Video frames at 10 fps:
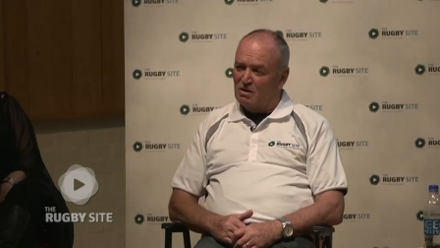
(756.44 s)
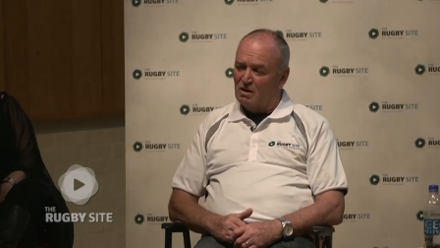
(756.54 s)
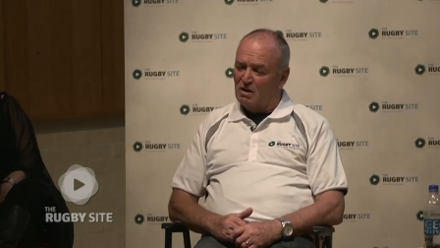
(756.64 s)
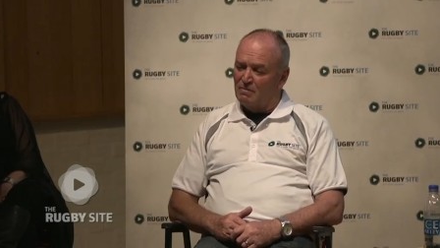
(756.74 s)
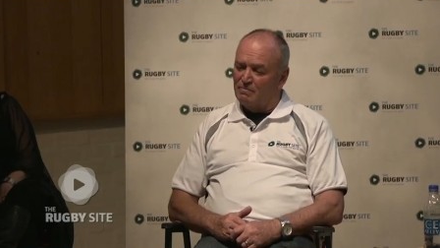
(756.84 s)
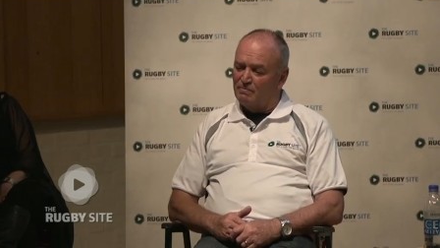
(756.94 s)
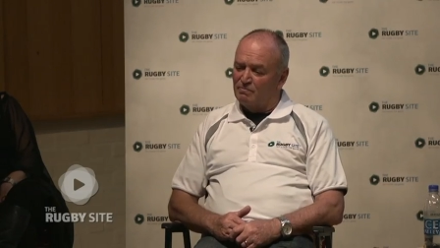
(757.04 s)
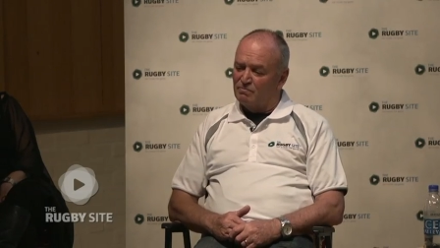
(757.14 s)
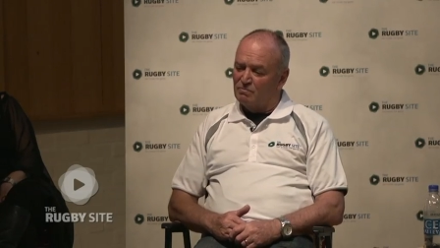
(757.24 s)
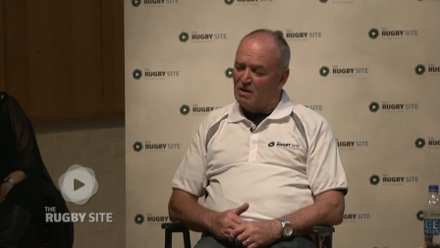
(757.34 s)

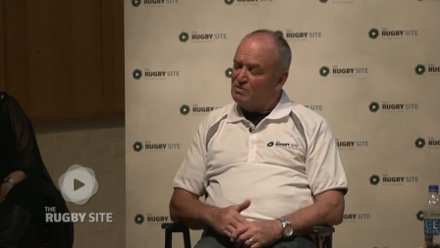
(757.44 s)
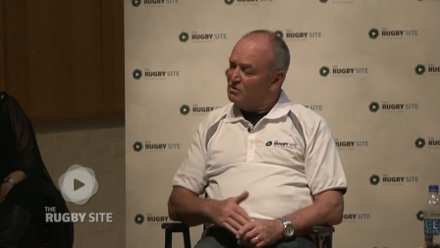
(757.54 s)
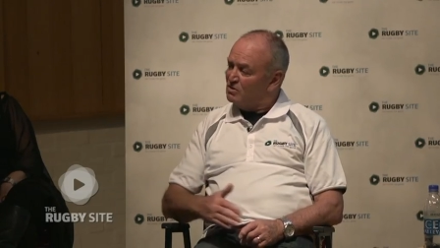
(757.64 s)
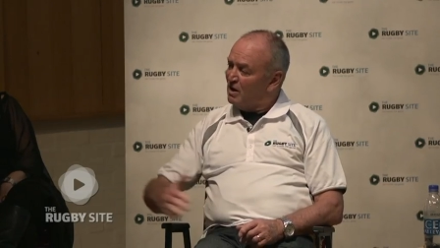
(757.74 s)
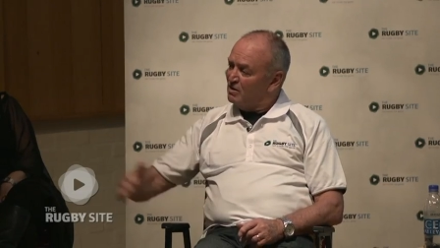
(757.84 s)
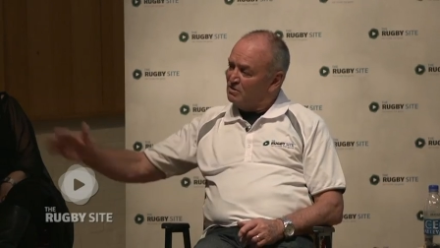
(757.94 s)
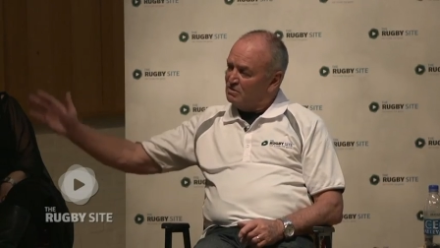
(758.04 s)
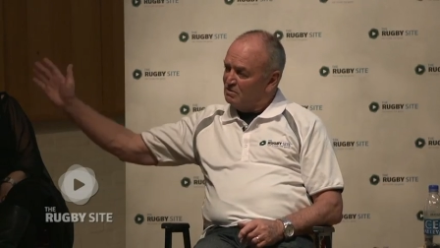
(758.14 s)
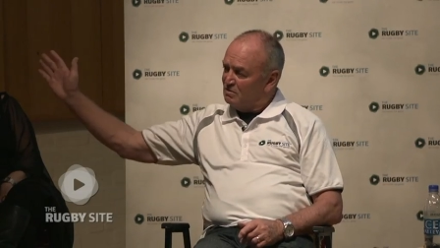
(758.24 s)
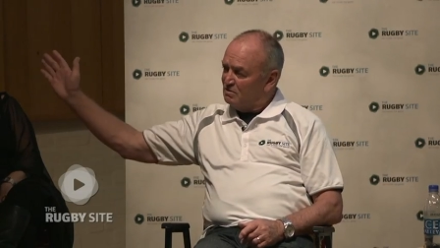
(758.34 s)
and you change
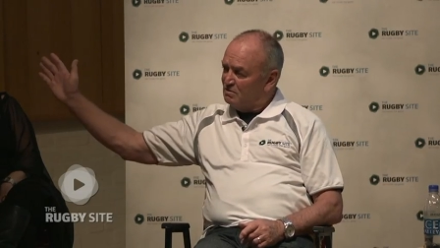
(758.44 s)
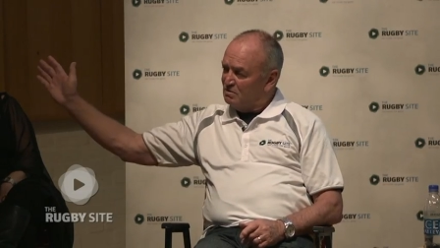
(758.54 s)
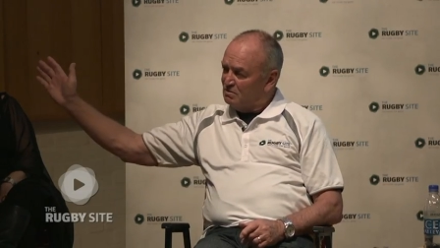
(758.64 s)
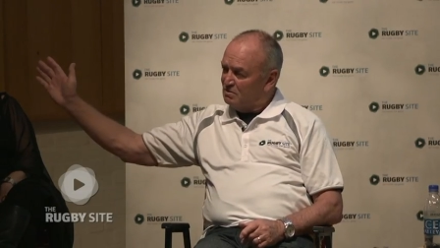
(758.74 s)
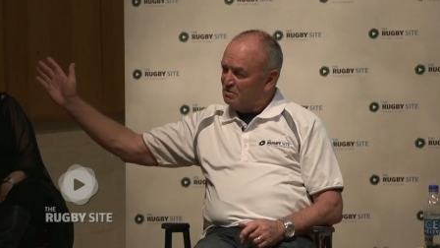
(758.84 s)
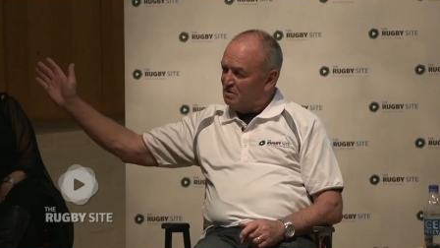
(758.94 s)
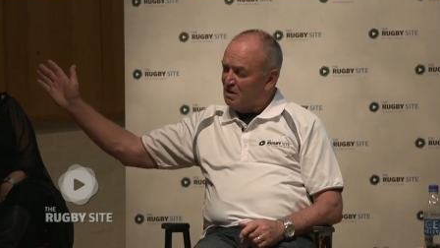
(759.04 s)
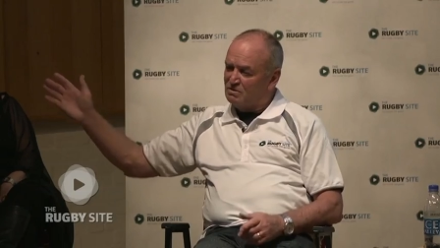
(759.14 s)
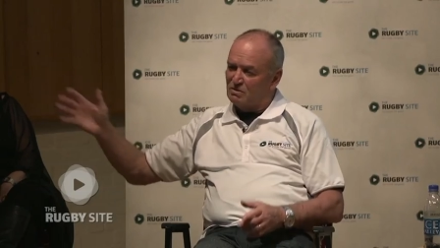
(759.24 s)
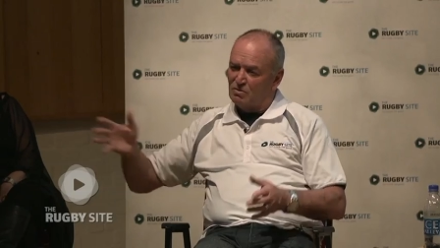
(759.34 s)

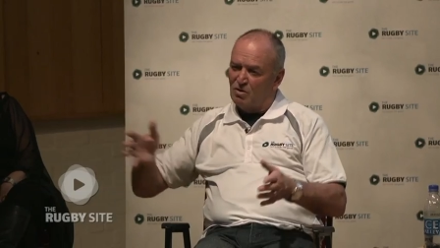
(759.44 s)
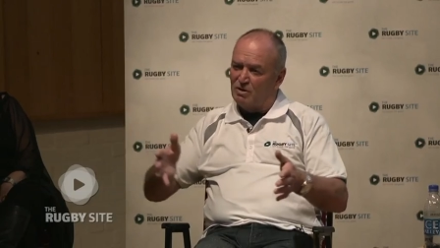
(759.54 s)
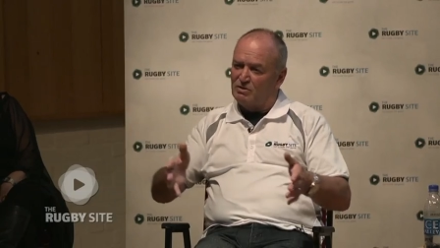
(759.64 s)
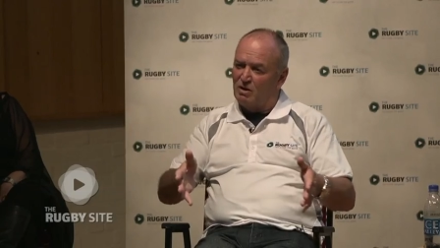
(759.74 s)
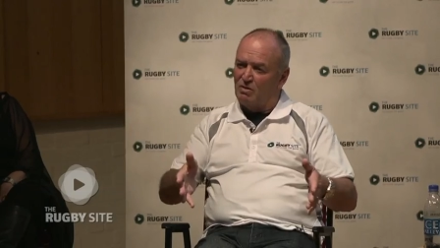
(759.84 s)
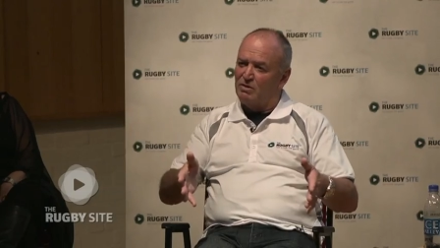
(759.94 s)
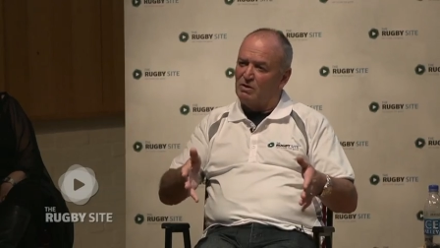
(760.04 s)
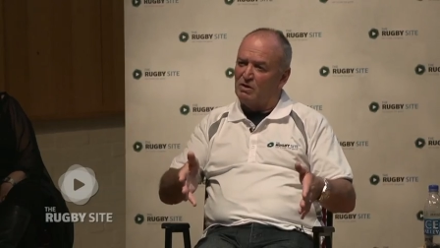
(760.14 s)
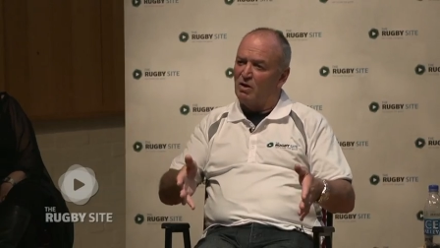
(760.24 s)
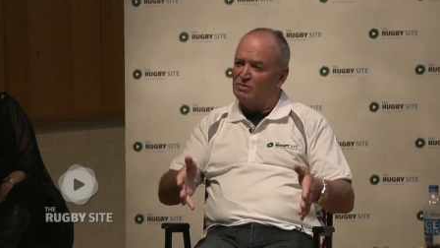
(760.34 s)
as the clientele that
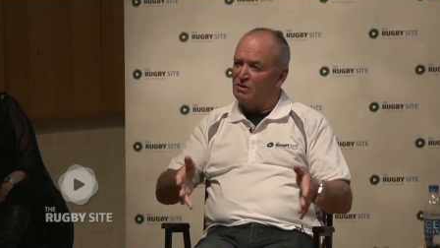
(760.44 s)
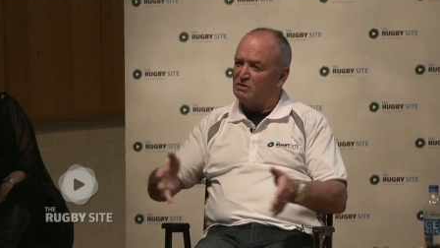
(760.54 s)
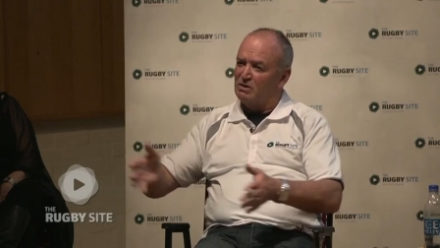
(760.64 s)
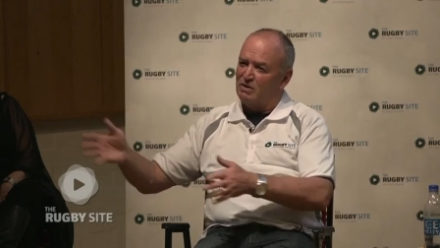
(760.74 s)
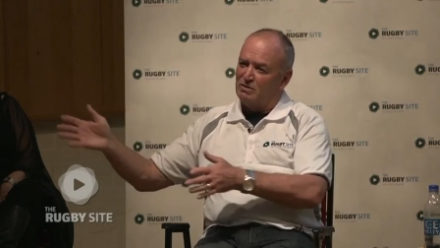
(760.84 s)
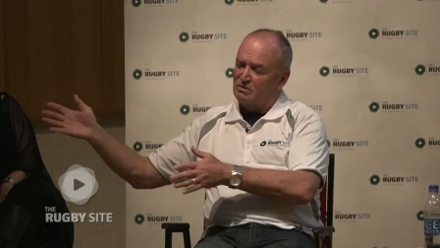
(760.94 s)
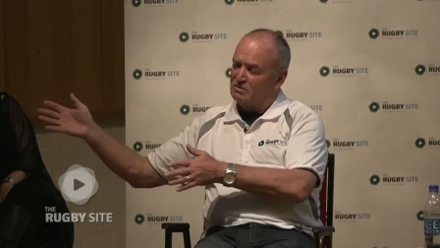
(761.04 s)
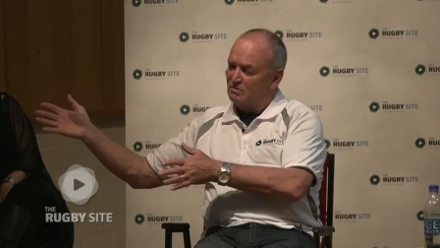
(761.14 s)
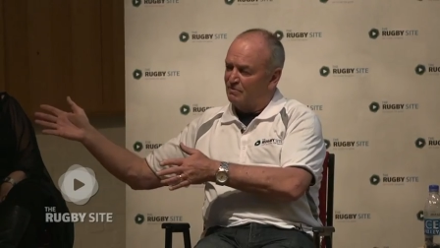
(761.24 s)
you're coaching changes.